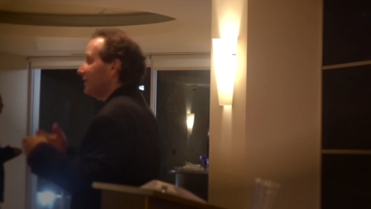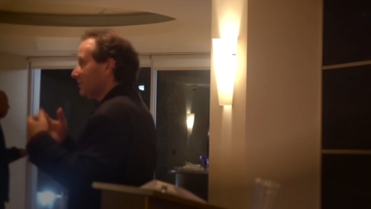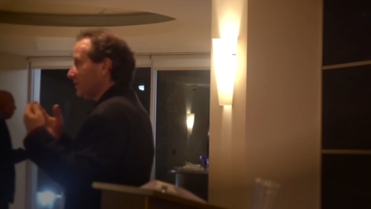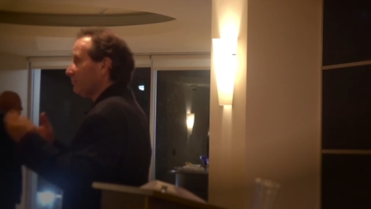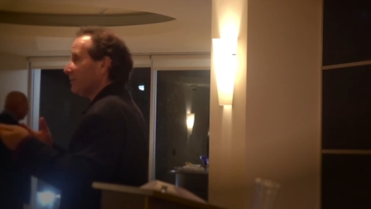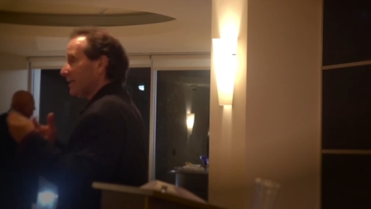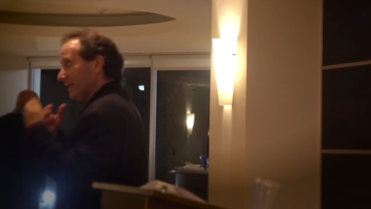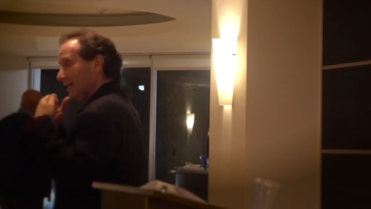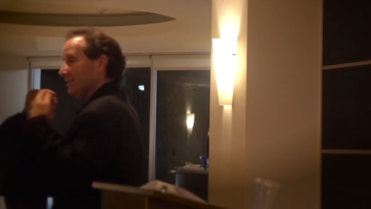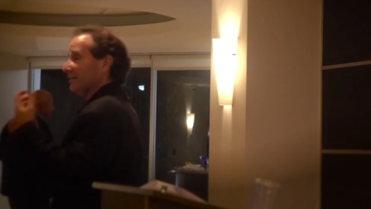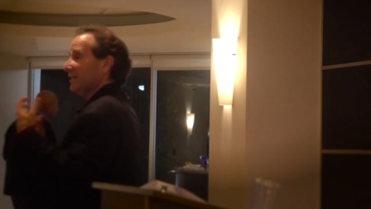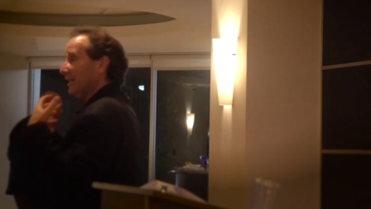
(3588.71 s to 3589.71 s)
It's something
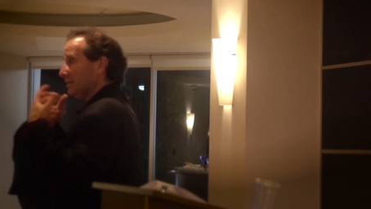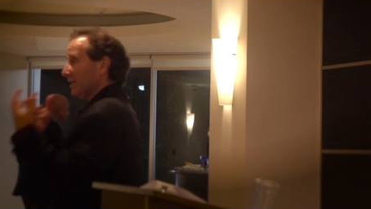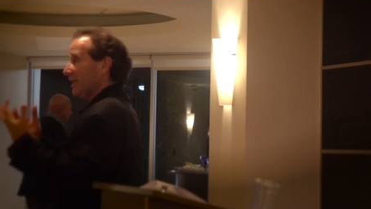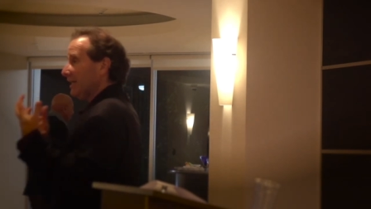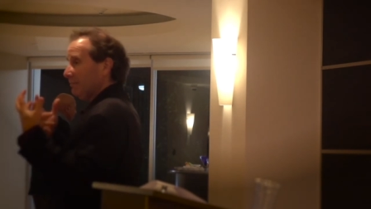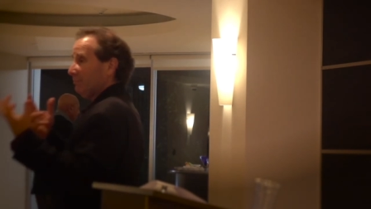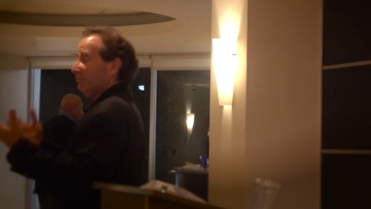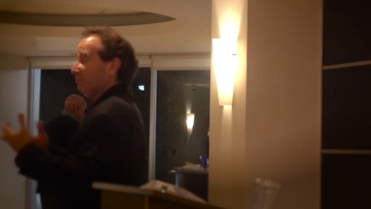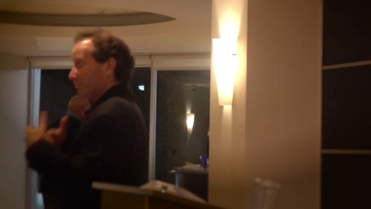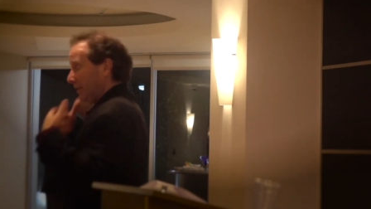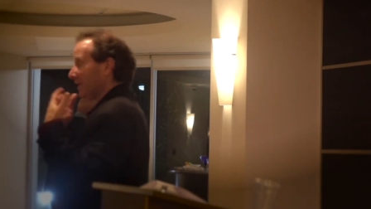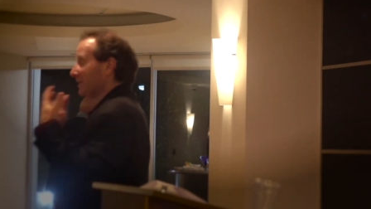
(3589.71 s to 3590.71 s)
that it, it,
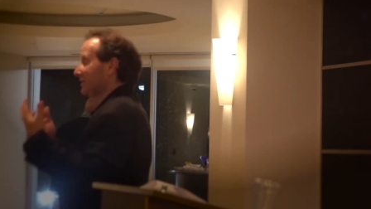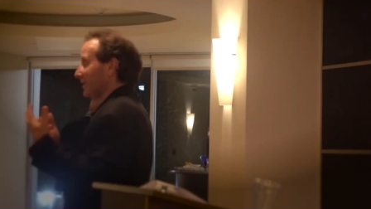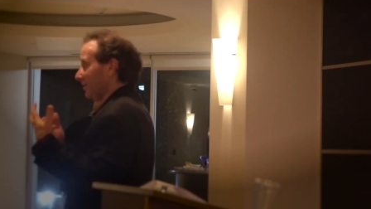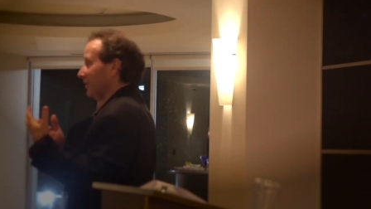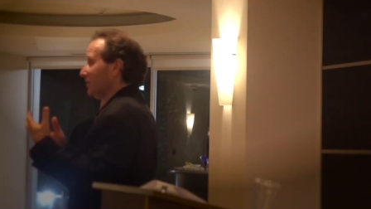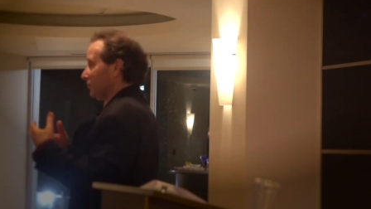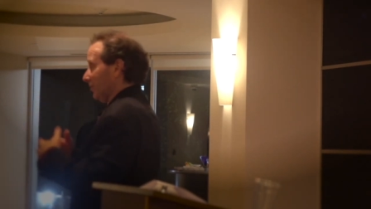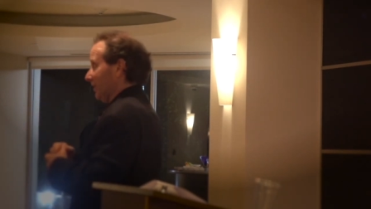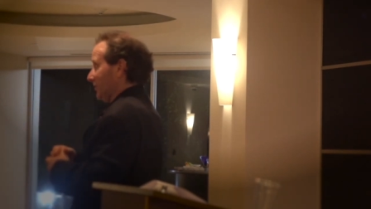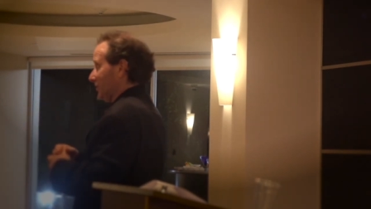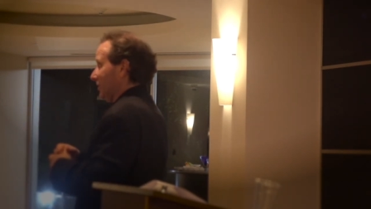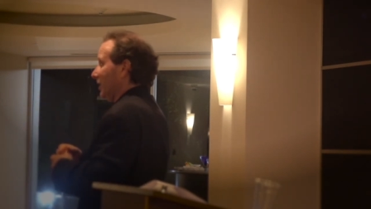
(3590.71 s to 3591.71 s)
it piques their
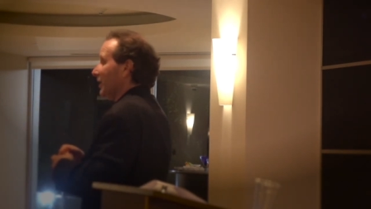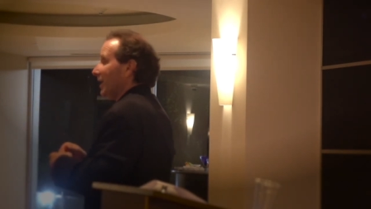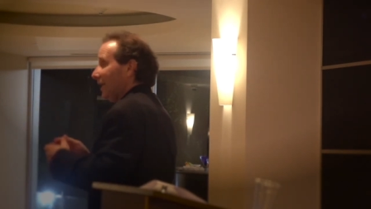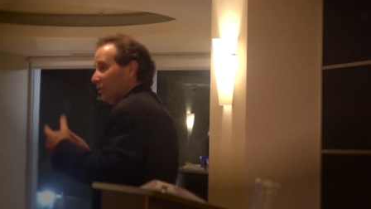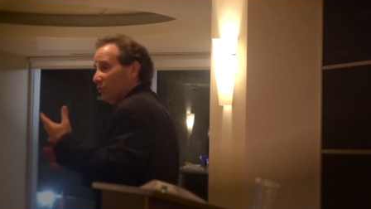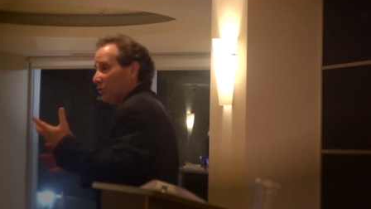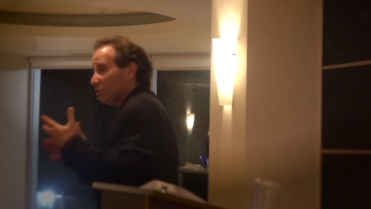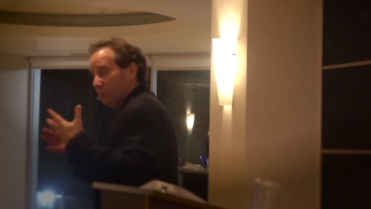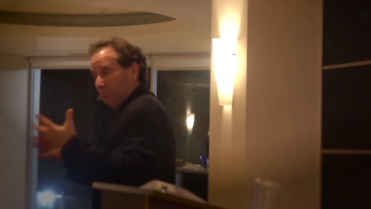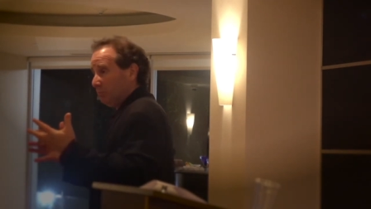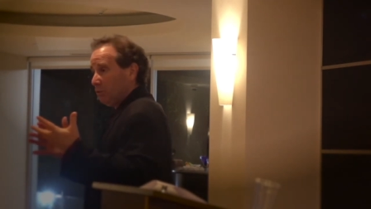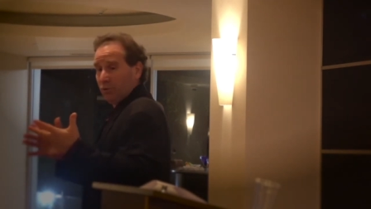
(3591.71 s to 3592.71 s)
interest. And you can,
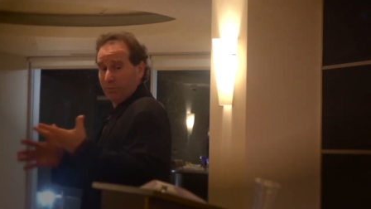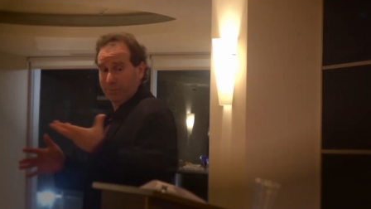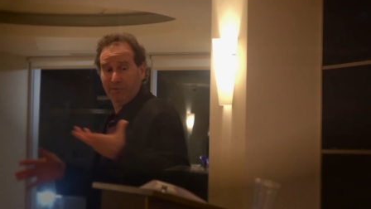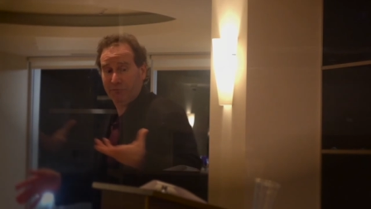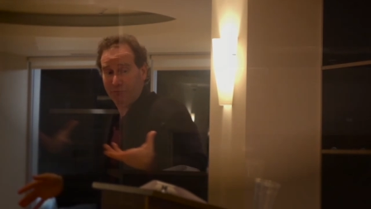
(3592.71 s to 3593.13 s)
you can be